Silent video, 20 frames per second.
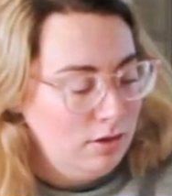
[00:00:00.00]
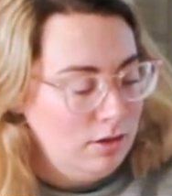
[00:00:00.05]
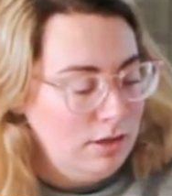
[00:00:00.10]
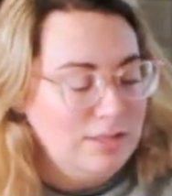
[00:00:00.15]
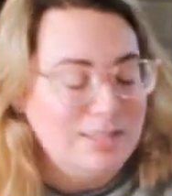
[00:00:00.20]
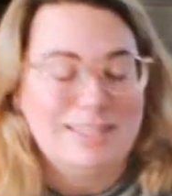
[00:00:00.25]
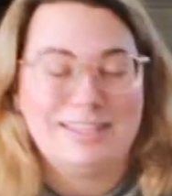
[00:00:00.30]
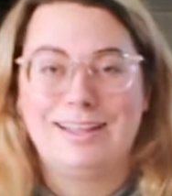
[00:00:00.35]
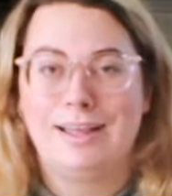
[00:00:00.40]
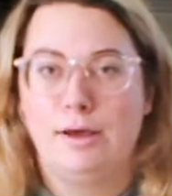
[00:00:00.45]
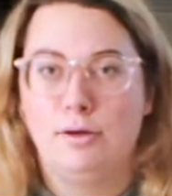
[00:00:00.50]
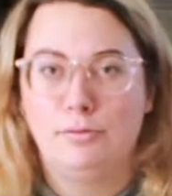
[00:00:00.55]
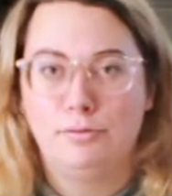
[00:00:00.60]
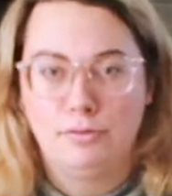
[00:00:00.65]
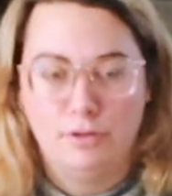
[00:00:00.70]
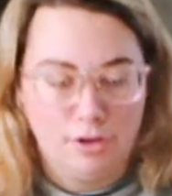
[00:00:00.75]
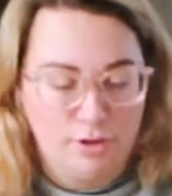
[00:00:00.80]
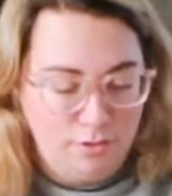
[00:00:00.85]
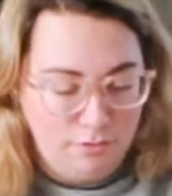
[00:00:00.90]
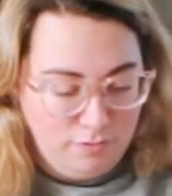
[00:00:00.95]
it's like a
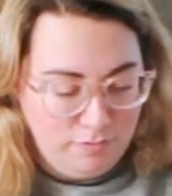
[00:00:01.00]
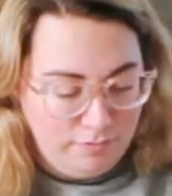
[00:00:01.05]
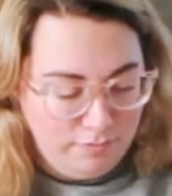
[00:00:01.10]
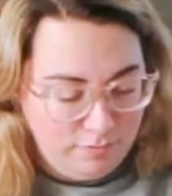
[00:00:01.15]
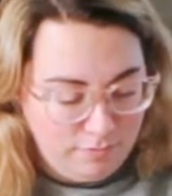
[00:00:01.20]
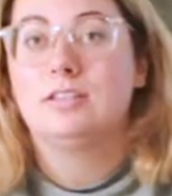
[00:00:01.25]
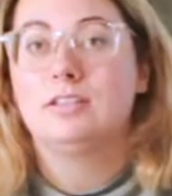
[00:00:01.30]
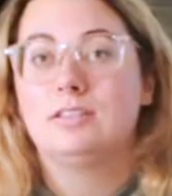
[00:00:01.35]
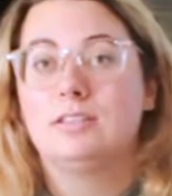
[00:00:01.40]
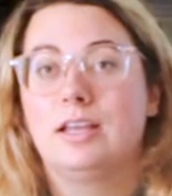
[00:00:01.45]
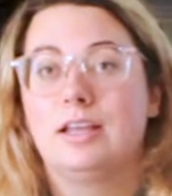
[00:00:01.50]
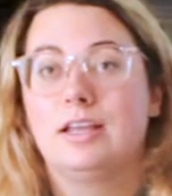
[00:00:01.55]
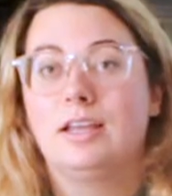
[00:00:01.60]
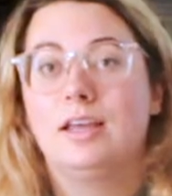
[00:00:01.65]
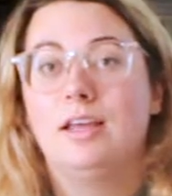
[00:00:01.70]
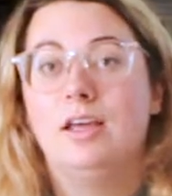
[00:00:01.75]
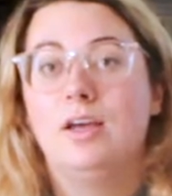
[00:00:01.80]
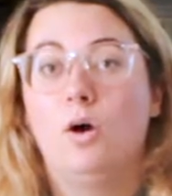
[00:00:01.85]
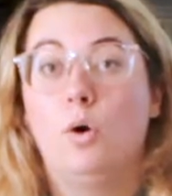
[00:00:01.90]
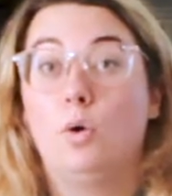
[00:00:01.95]
health code, because like,